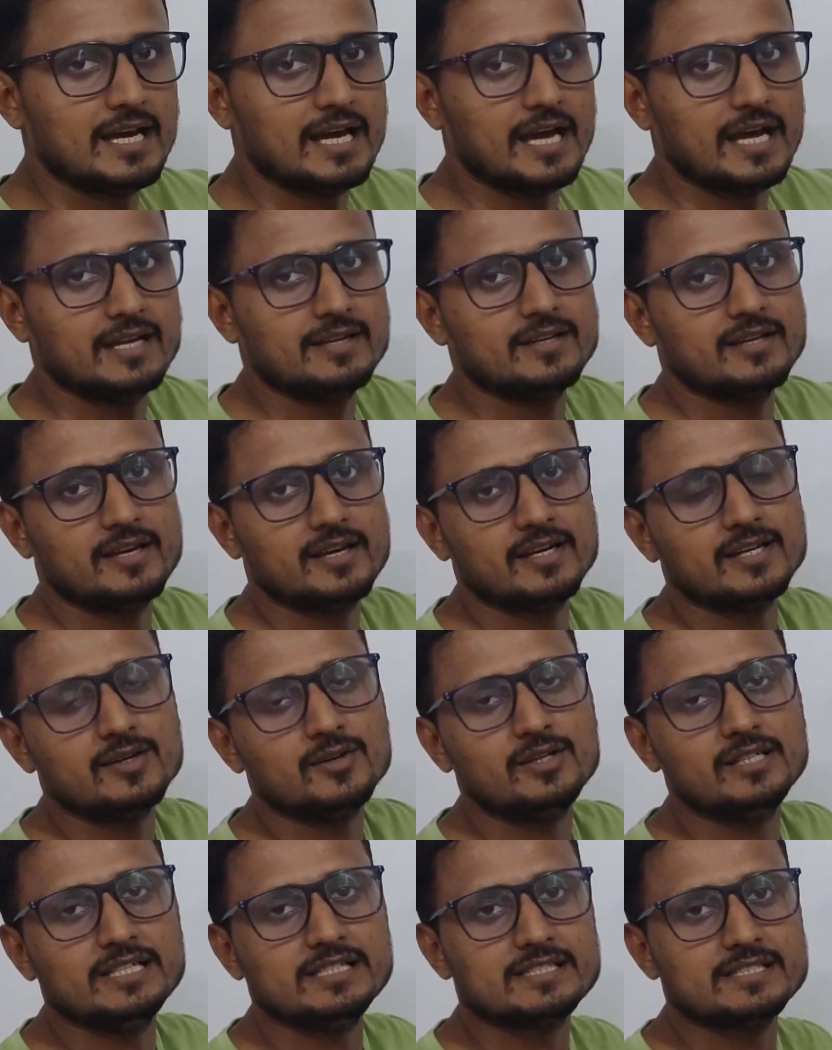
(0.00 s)
and here
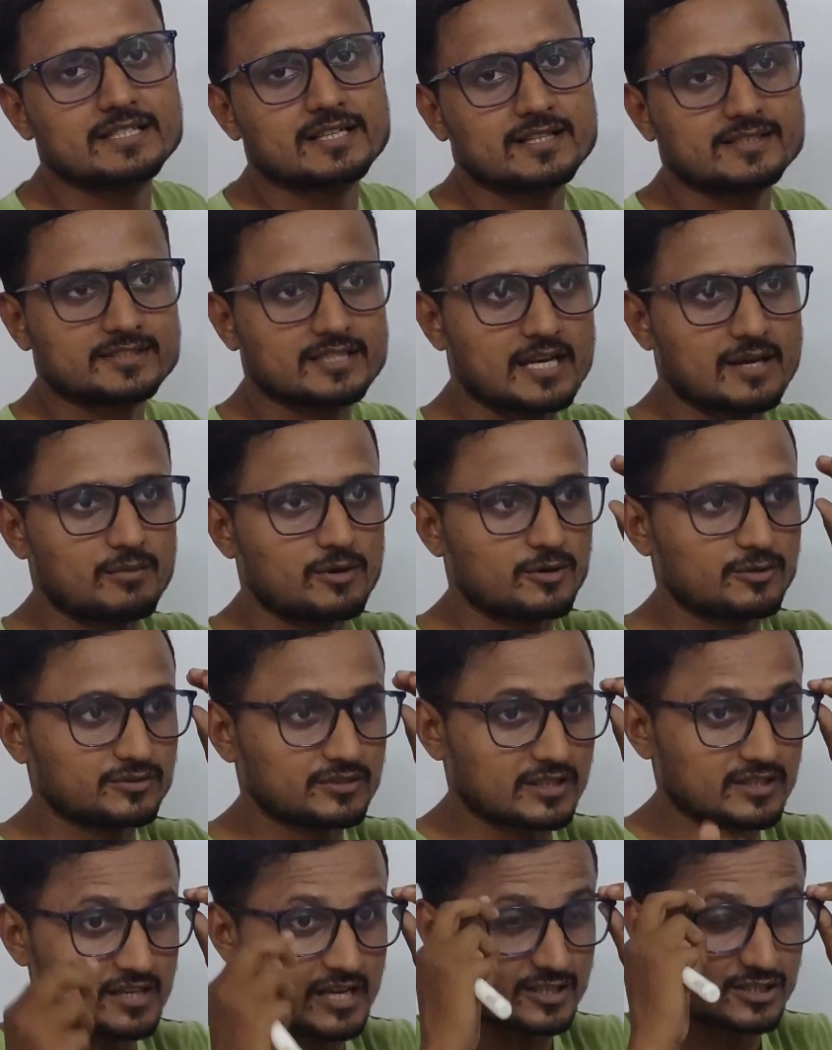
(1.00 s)
we will discuss about
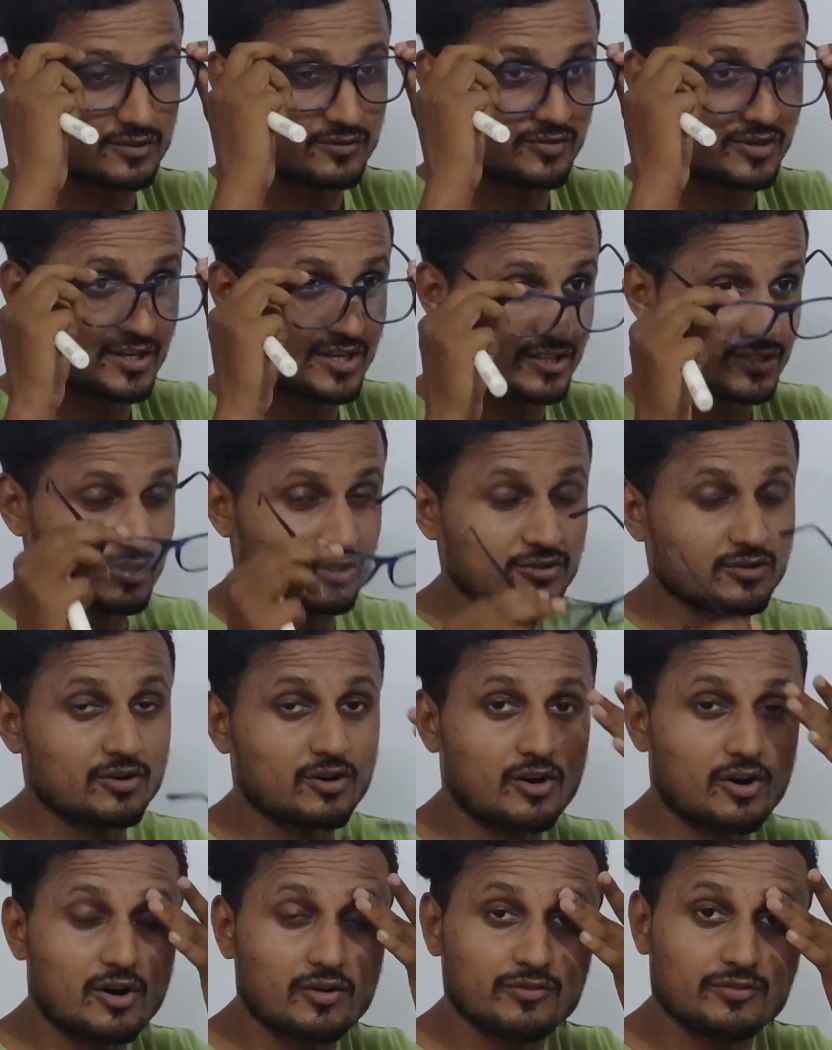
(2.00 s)
the classification
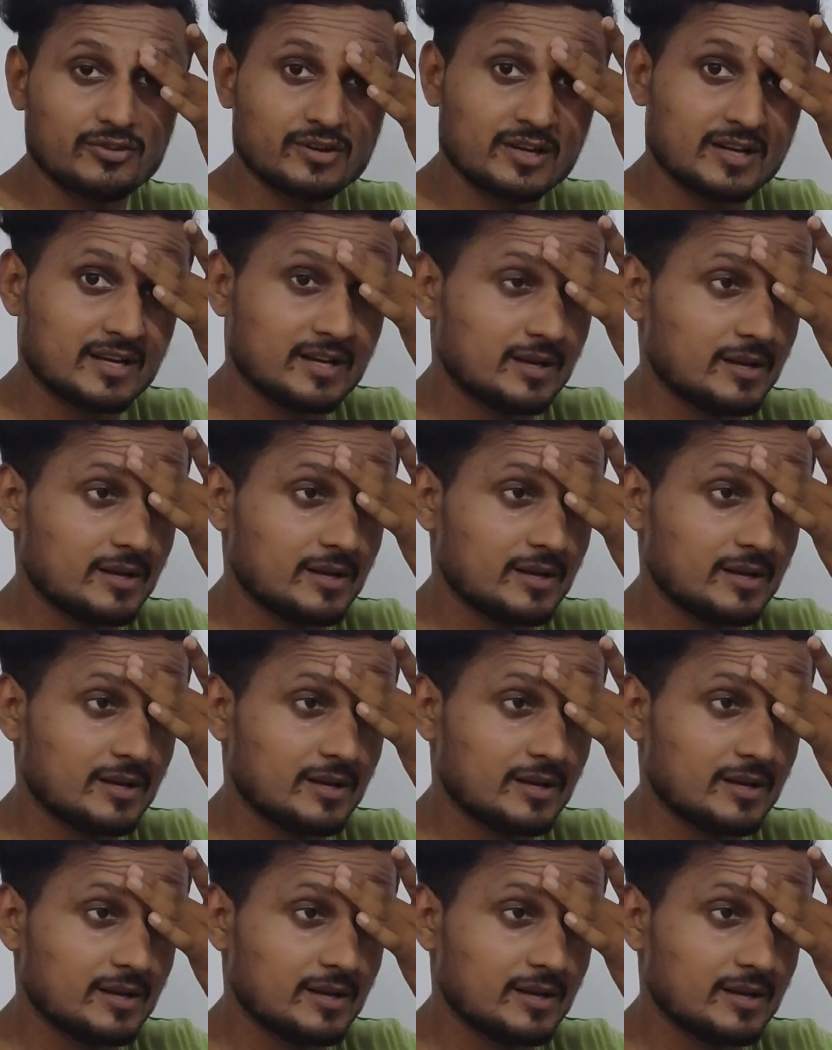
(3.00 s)
of